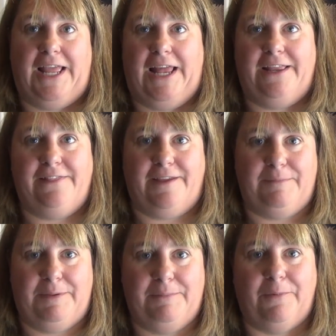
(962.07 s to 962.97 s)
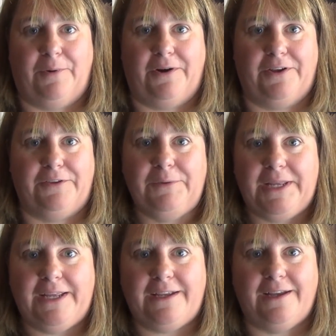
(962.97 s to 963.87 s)
anything be more
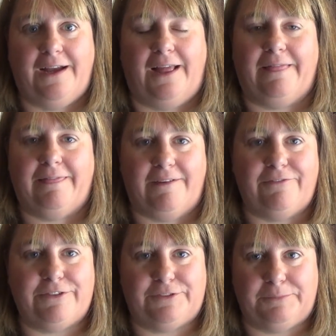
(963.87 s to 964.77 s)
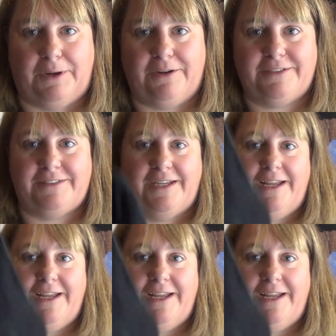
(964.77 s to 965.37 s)
unique? I love Richard Marx.